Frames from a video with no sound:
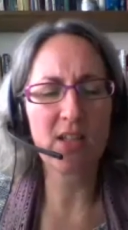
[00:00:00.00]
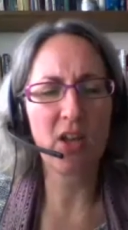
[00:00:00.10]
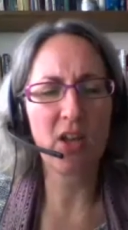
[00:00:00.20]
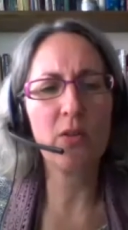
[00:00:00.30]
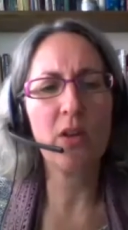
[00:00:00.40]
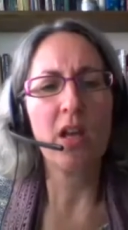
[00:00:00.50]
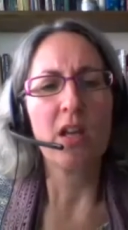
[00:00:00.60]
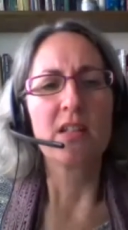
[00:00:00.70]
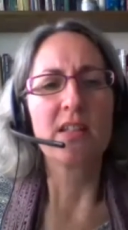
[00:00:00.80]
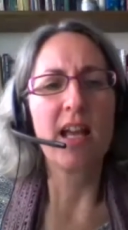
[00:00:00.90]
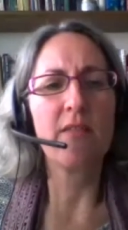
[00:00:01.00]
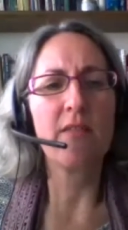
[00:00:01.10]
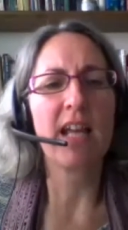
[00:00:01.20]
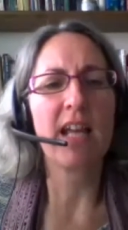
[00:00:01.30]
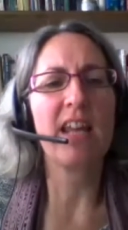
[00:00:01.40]
So Sarah
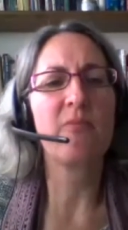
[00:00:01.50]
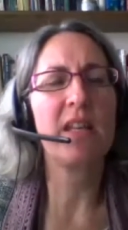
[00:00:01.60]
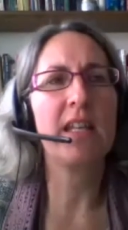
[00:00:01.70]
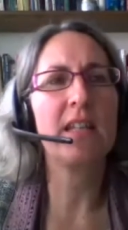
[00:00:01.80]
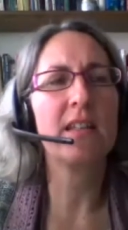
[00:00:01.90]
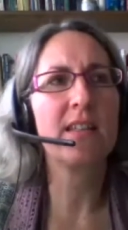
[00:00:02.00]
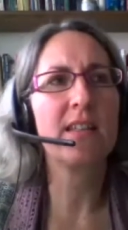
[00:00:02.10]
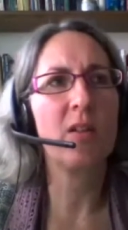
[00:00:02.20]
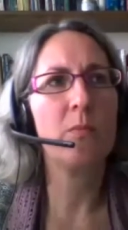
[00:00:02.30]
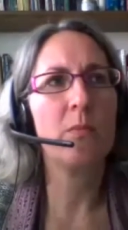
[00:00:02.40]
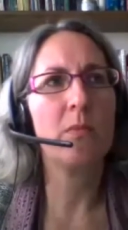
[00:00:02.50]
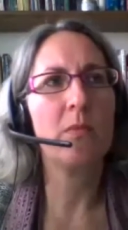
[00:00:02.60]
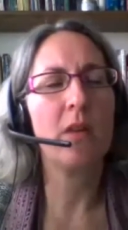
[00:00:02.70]
gave me some